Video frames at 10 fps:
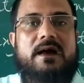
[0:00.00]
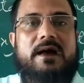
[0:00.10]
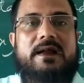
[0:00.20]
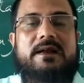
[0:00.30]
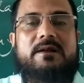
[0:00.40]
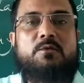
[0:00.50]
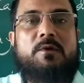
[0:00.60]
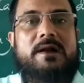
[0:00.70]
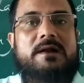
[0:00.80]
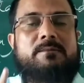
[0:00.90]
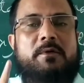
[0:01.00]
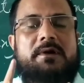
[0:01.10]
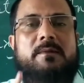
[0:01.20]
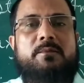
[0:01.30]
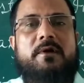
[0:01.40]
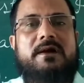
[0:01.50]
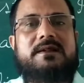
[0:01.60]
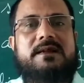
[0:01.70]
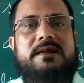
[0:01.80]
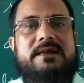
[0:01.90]
And one important
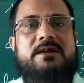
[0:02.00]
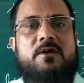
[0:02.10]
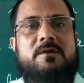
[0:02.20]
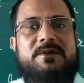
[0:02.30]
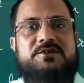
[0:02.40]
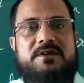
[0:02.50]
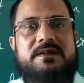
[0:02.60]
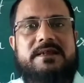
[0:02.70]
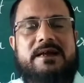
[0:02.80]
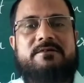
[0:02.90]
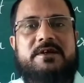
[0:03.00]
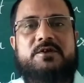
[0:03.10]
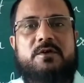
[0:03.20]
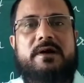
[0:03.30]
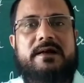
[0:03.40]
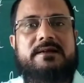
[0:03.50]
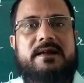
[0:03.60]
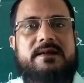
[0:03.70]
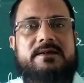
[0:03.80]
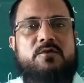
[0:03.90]
point that I did not mention in that video and
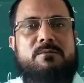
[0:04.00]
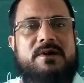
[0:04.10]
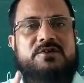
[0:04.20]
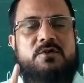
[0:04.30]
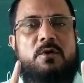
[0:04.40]
that you must